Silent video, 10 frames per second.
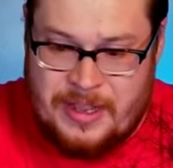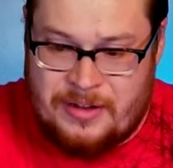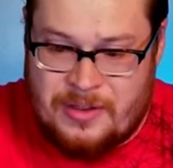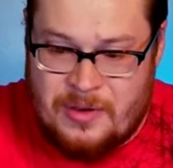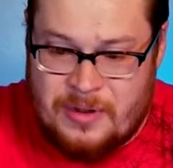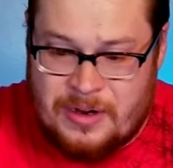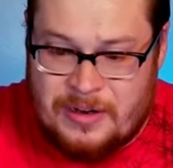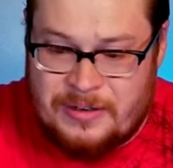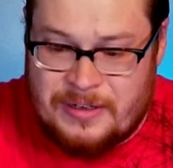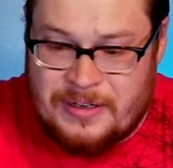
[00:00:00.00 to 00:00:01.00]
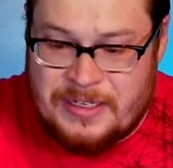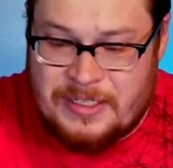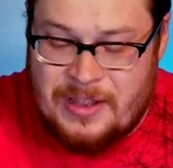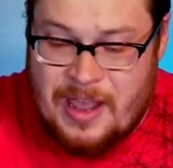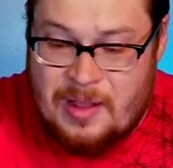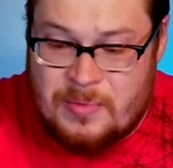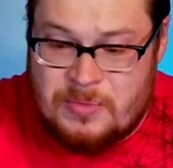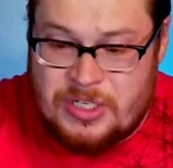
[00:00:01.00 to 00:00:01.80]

That'll go in our Nice little album.